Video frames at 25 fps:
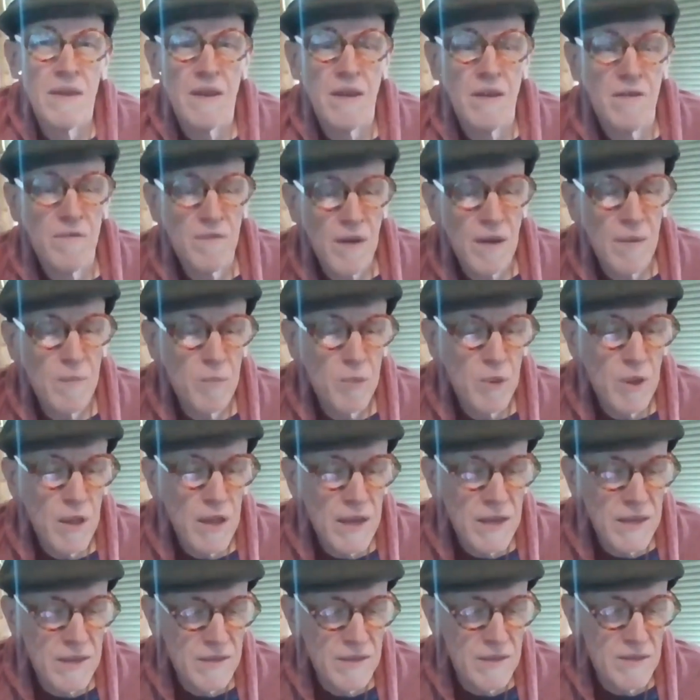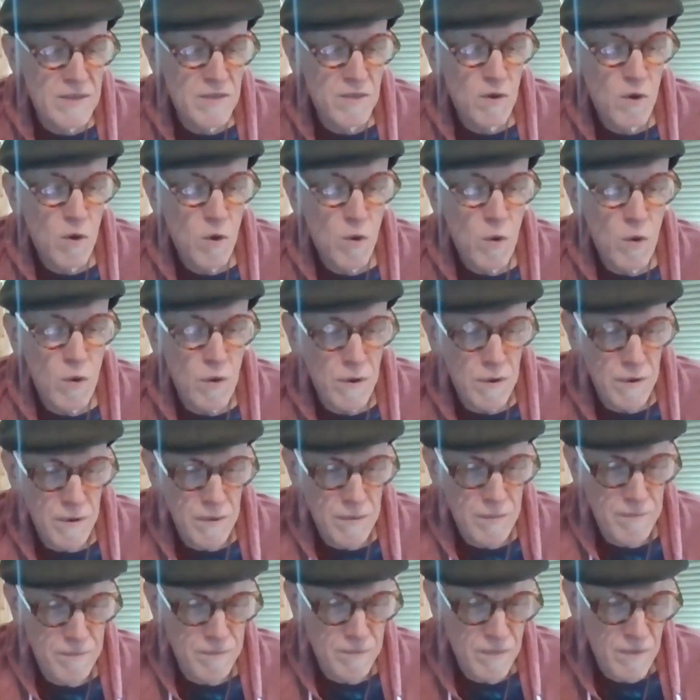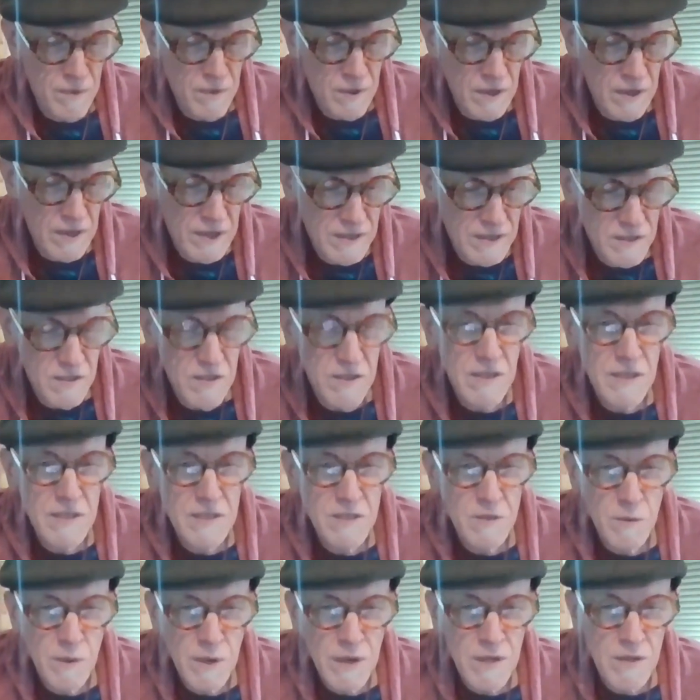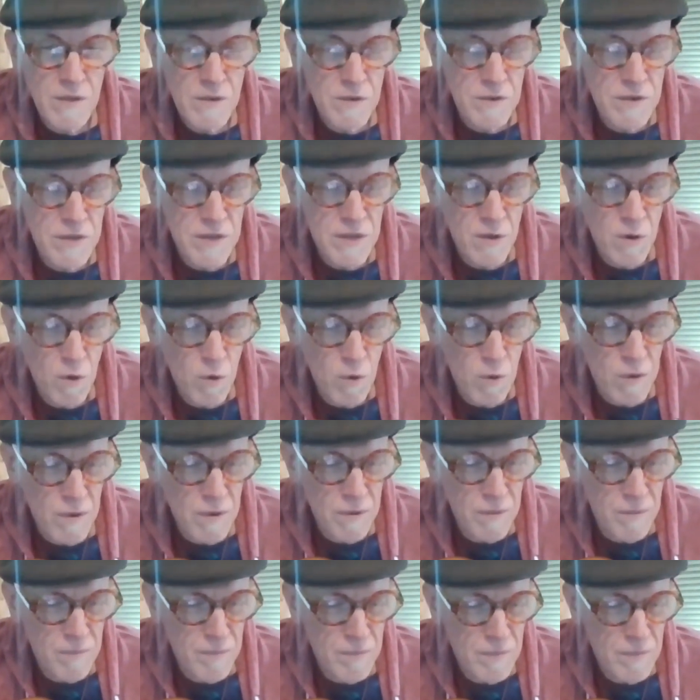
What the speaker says: if I'm playing this chord, it's a regular D chord.